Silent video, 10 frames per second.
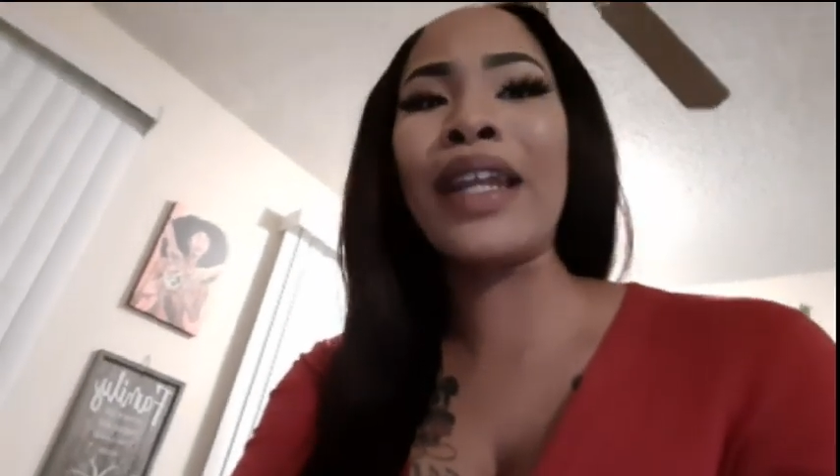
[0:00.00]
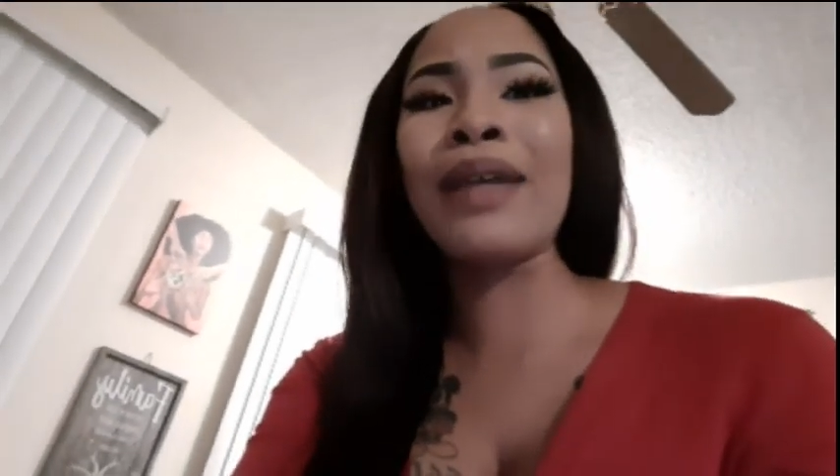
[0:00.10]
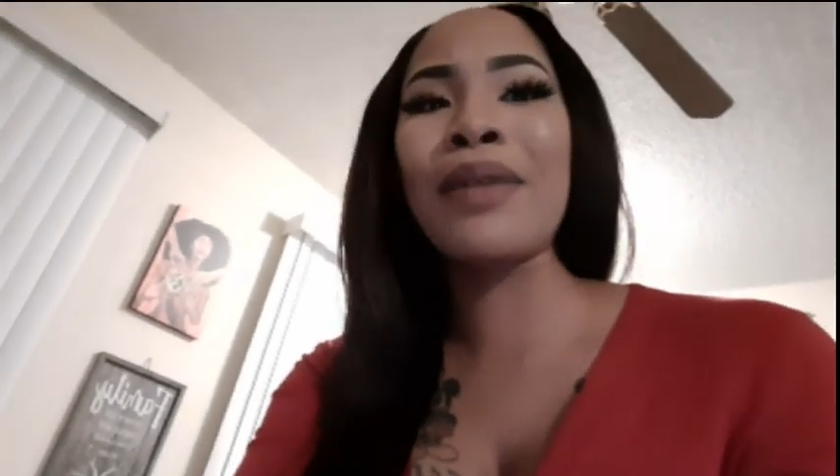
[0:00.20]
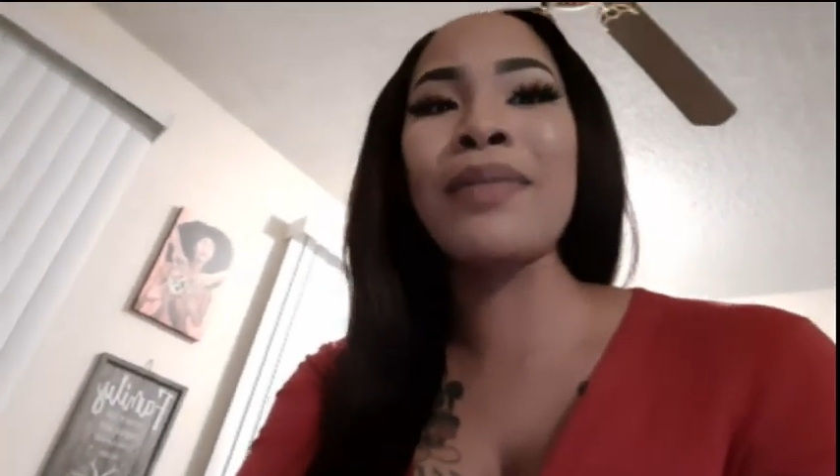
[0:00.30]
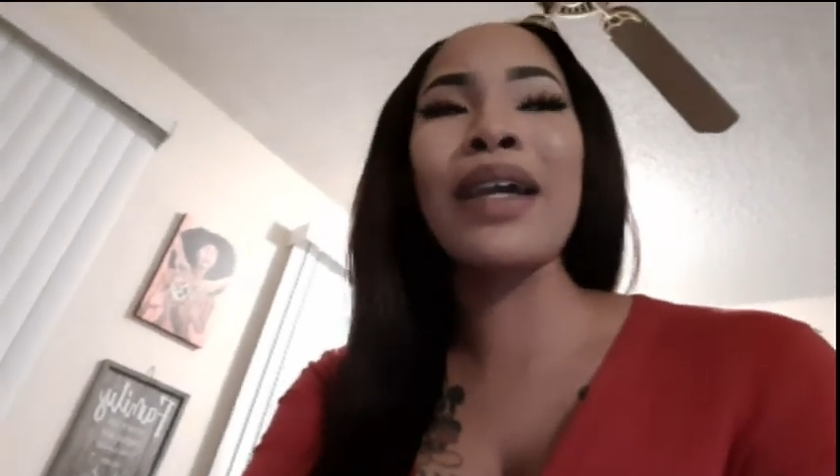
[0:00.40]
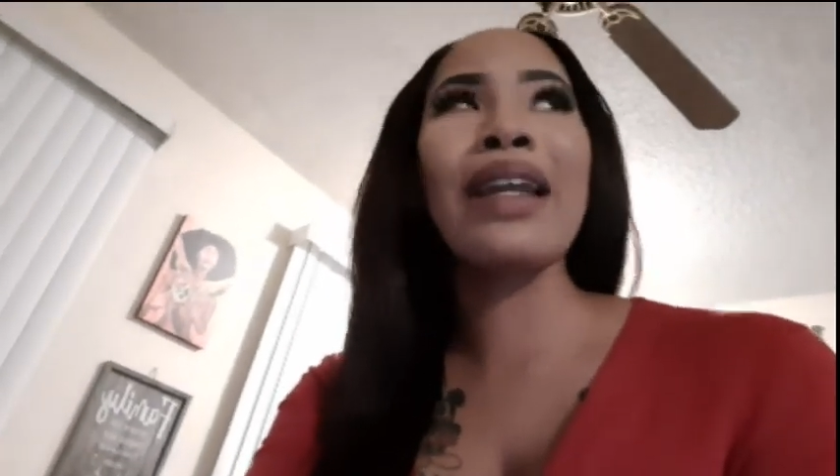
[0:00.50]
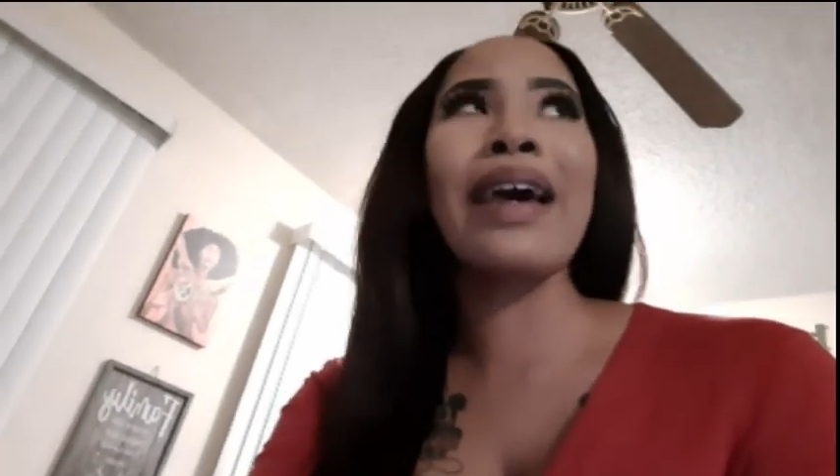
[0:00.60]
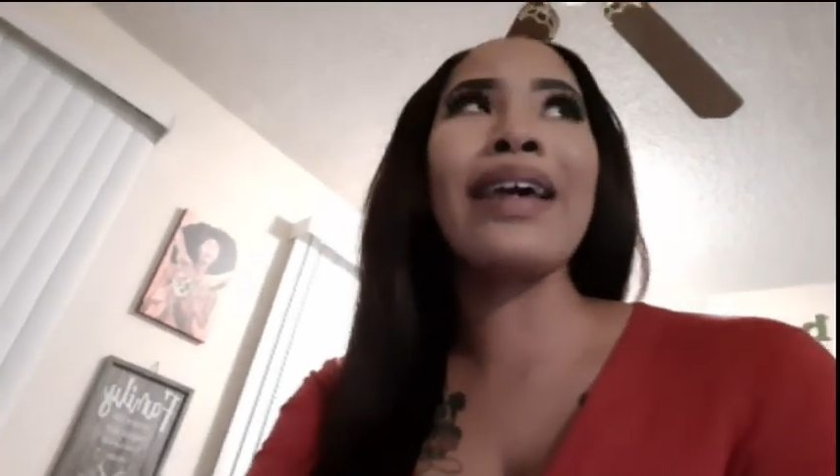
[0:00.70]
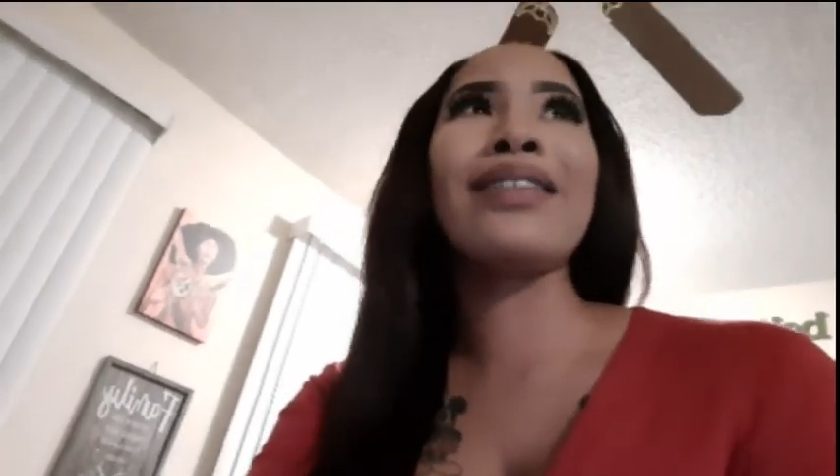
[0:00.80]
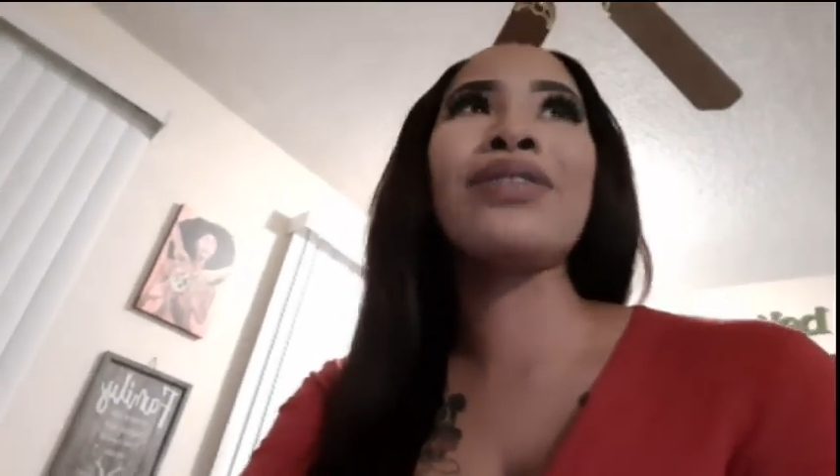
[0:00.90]
then be back
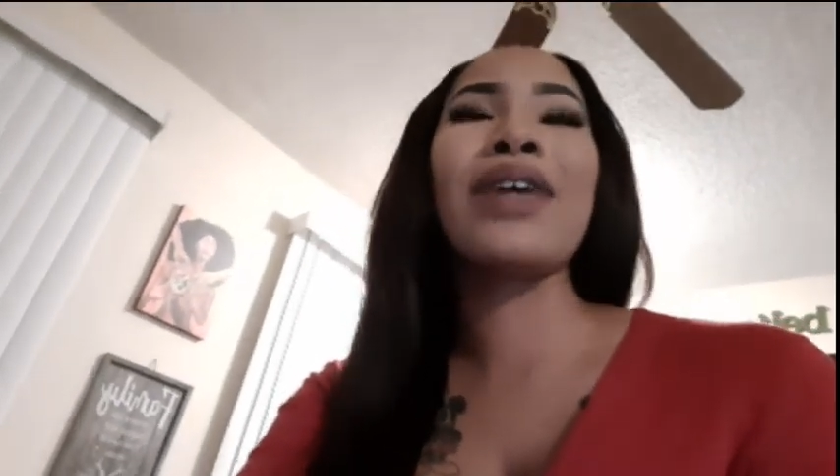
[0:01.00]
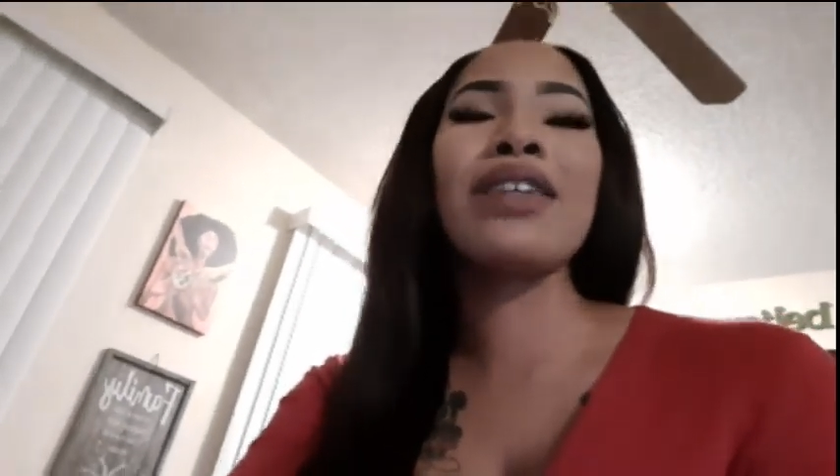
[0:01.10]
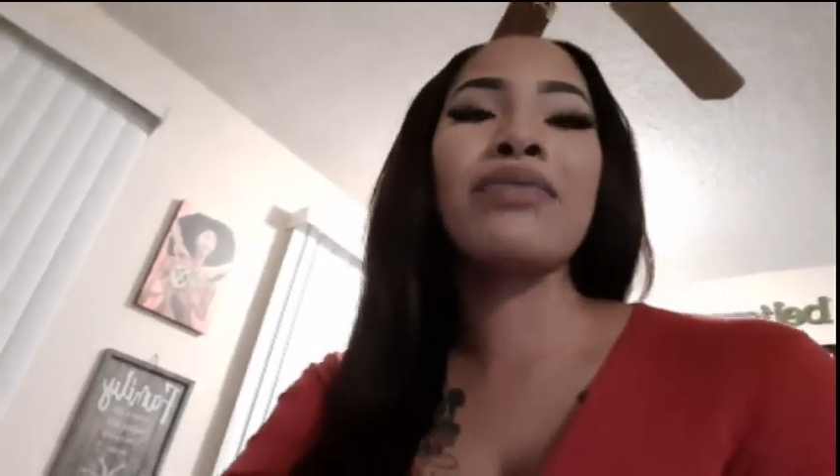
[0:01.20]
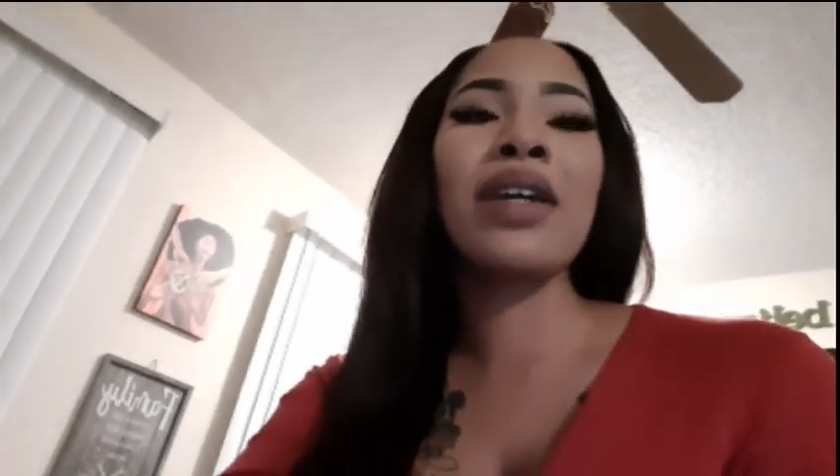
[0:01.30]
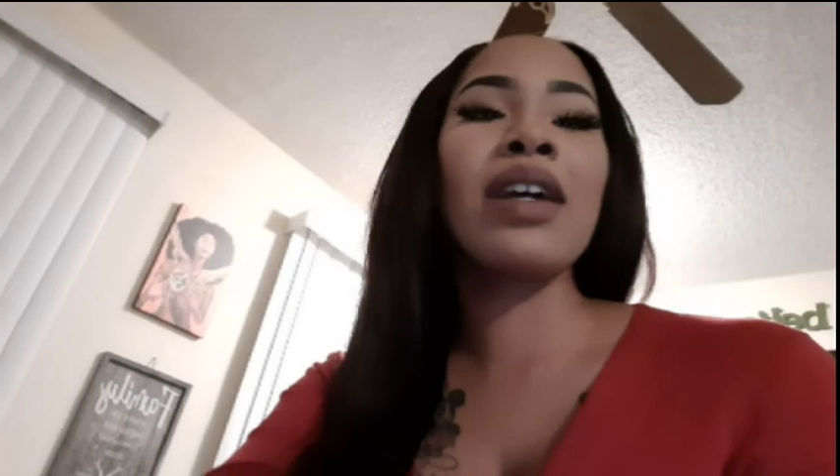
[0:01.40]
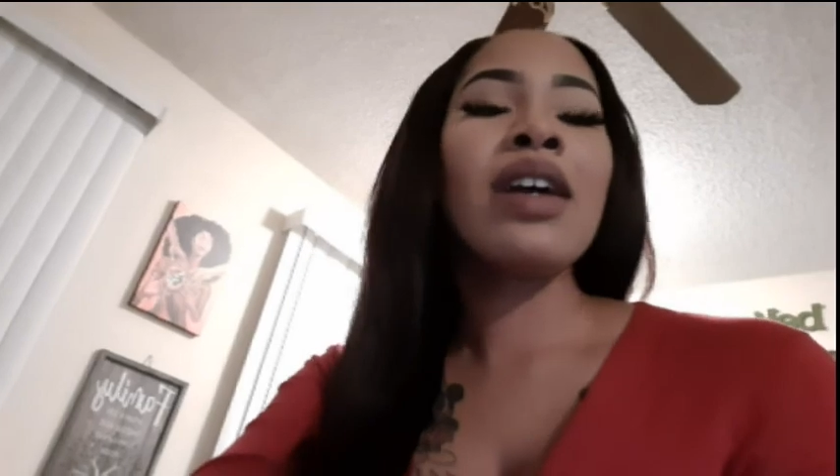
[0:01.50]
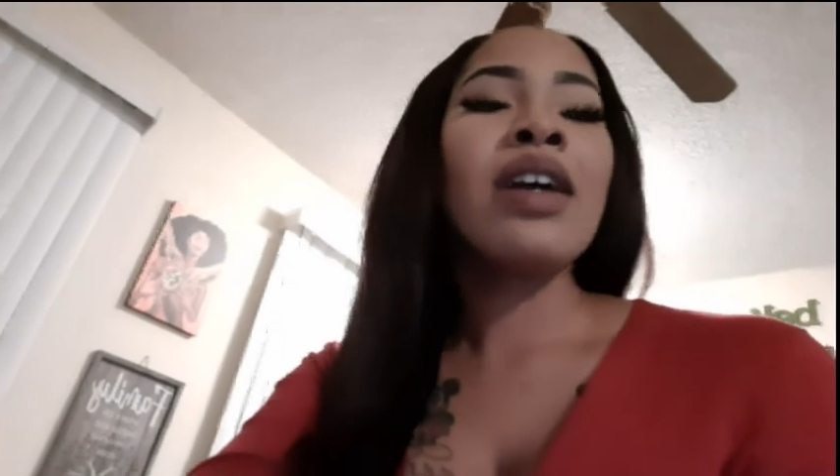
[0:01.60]
like two days from now.